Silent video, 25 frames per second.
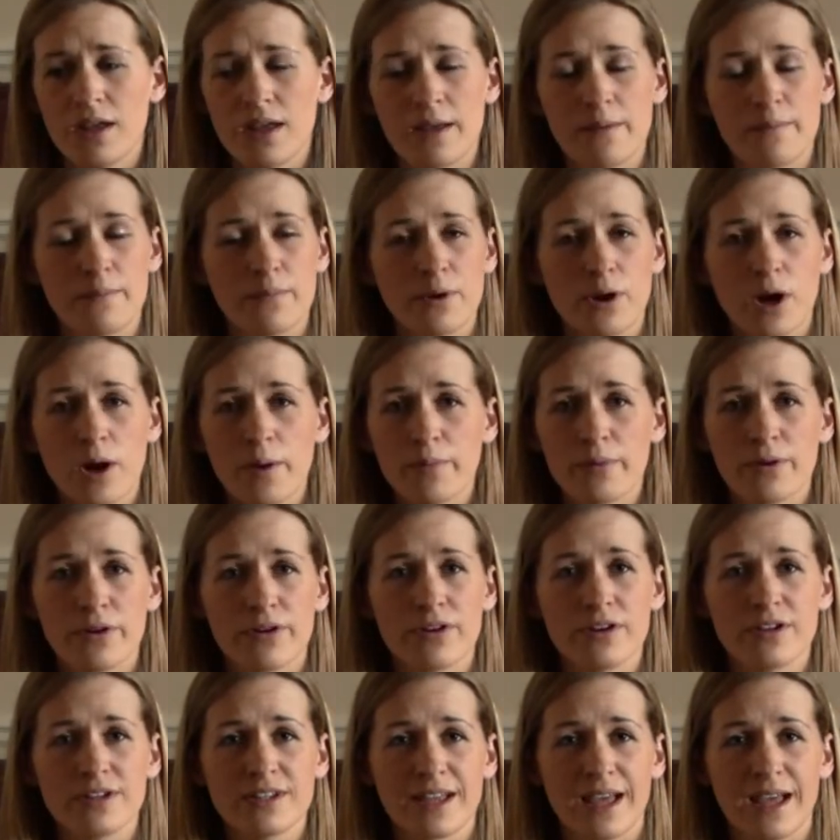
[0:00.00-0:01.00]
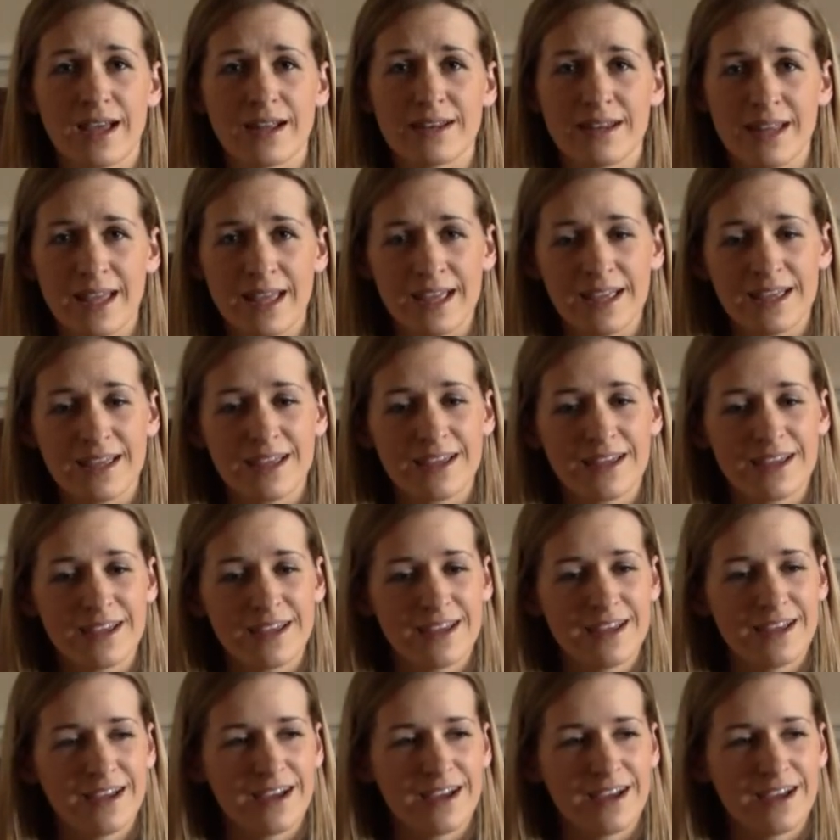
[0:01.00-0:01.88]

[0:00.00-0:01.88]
in proper technique.